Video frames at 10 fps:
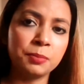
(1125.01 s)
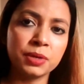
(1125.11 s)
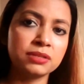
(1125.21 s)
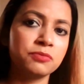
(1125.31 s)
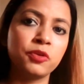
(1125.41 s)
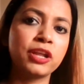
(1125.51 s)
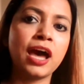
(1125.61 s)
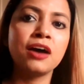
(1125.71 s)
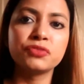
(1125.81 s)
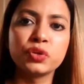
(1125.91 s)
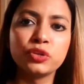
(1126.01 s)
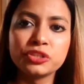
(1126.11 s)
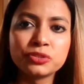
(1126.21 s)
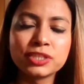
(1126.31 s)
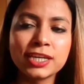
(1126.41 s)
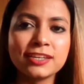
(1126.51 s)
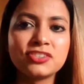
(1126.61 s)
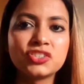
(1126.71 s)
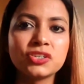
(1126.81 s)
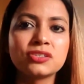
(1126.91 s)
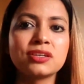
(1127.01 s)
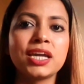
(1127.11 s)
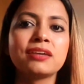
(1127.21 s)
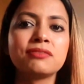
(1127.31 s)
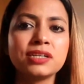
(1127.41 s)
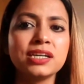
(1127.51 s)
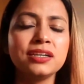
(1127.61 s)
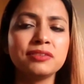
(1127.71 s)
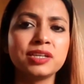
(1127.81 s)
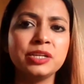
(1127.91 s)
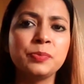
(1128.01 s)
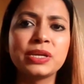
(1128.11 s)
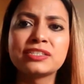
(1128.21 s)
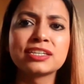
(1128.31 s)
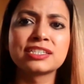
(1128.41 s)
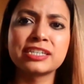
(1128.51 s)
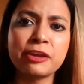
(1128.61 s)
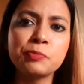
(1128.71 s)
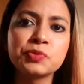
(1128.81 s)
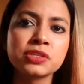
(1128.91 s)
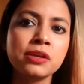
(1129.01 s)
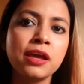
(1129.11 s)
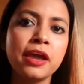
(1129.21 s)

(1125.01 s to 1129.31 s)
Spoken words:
But what I have told you today is just like really basic steps,